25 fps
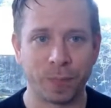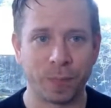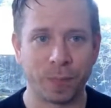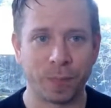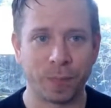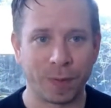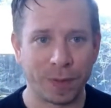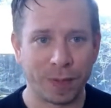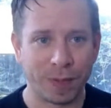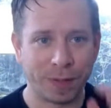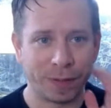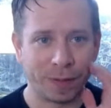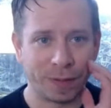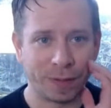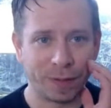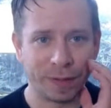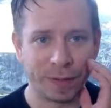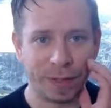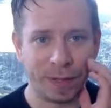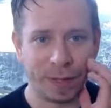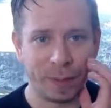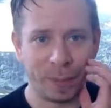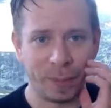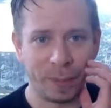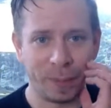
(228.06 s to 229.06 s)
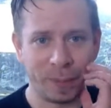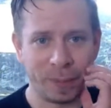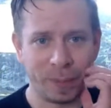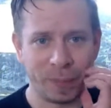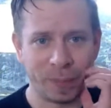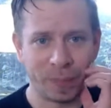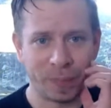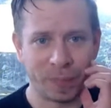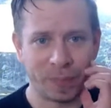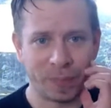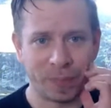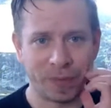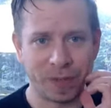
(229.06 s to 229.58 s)
This
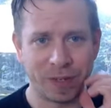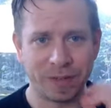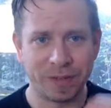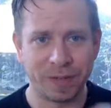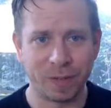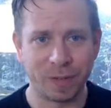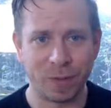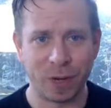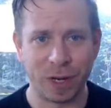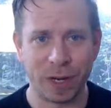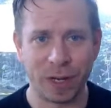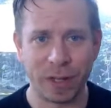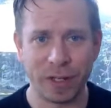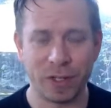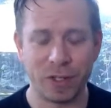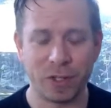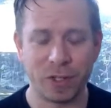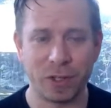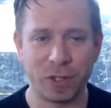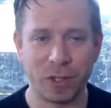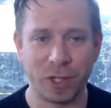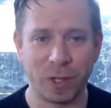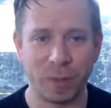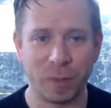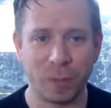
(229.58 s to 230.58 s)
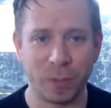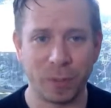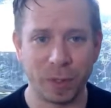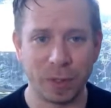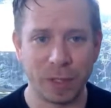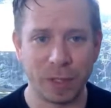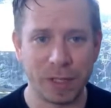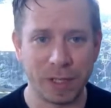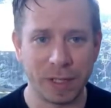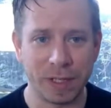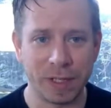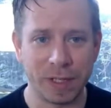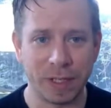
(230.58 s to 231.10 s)
relationship with
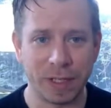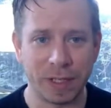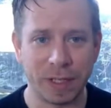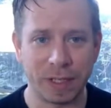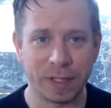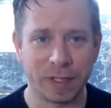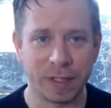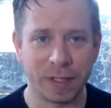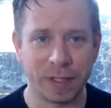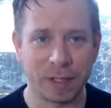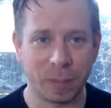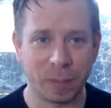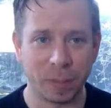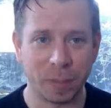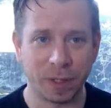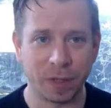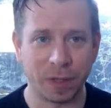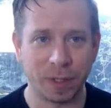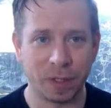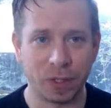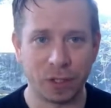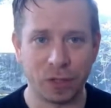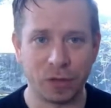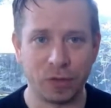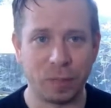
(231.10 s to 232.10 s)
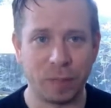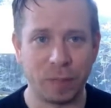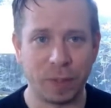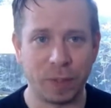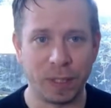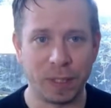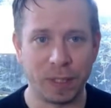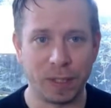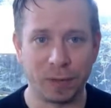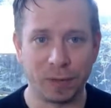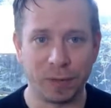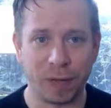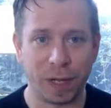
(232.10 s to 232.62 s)
sitting is something that you've been
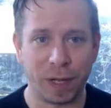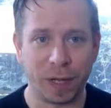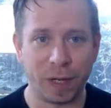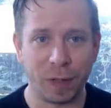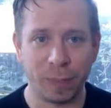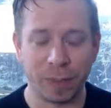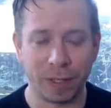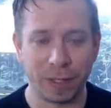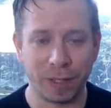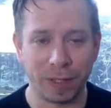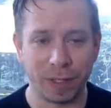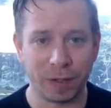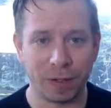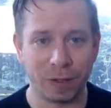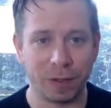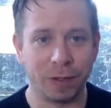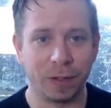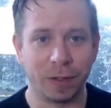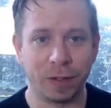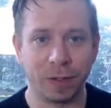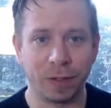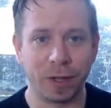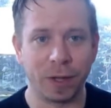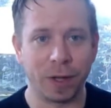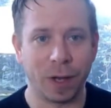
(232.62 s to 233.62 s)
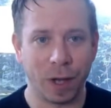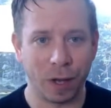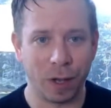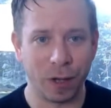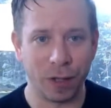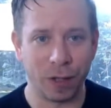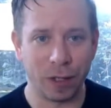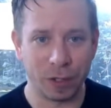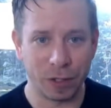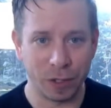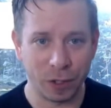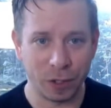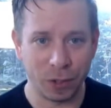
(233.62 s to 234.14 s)
developing, I
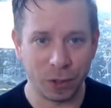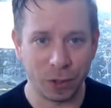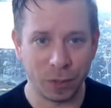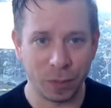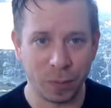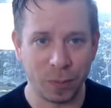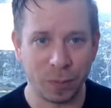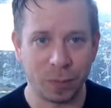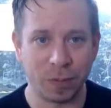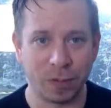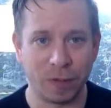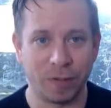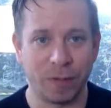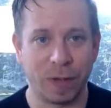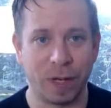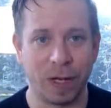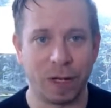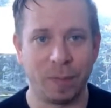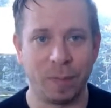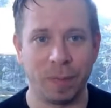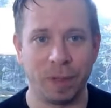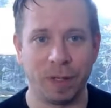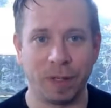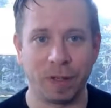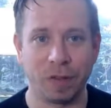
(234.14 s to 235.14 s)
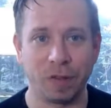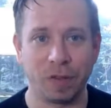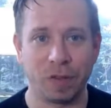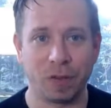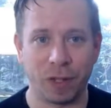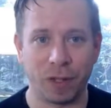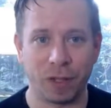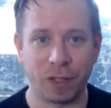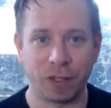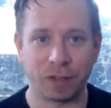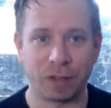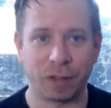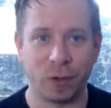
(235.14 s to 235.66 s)
assume,
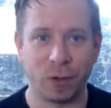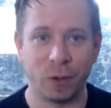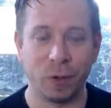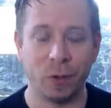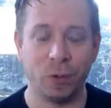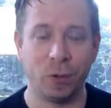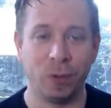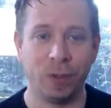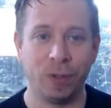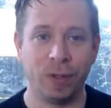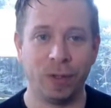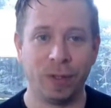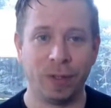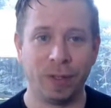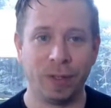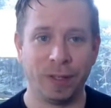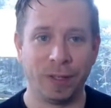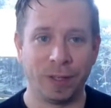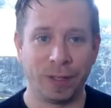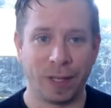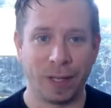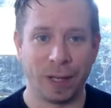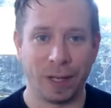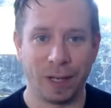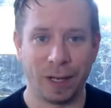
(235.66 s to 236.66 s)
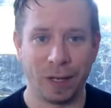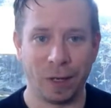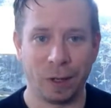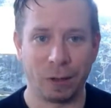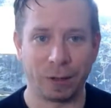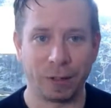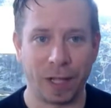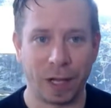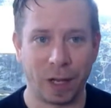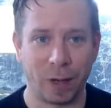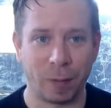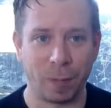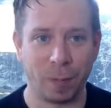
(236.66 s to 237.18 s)
throughout this whole
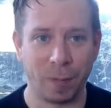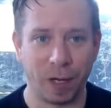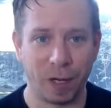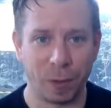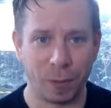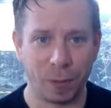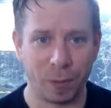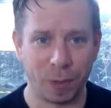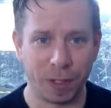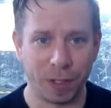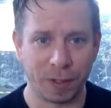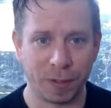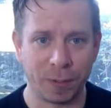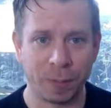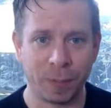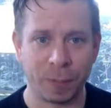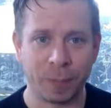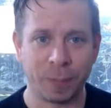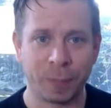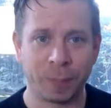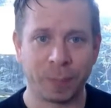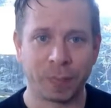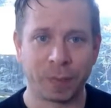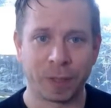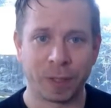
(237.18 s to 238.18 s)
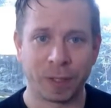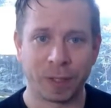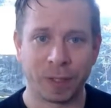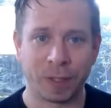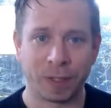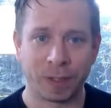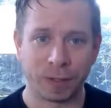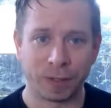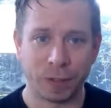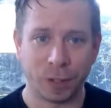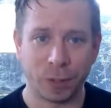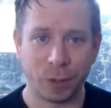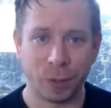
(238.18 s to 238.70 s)
lockdown period.
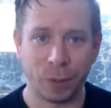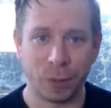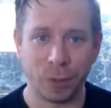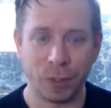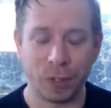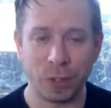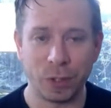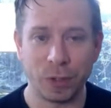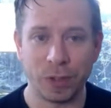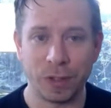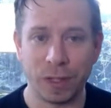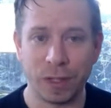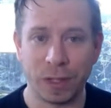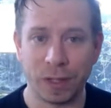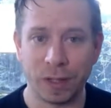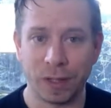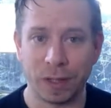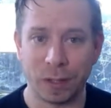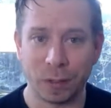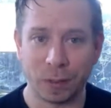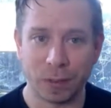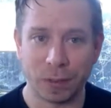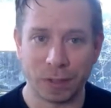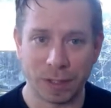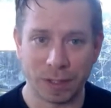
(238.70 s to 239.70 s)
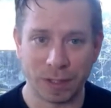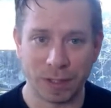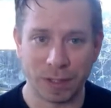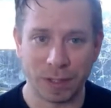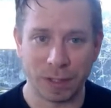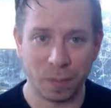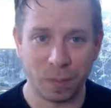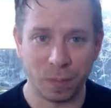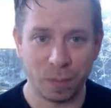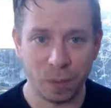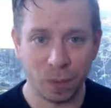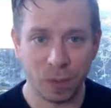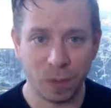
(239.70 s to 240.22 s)
So would you say that you're sitting more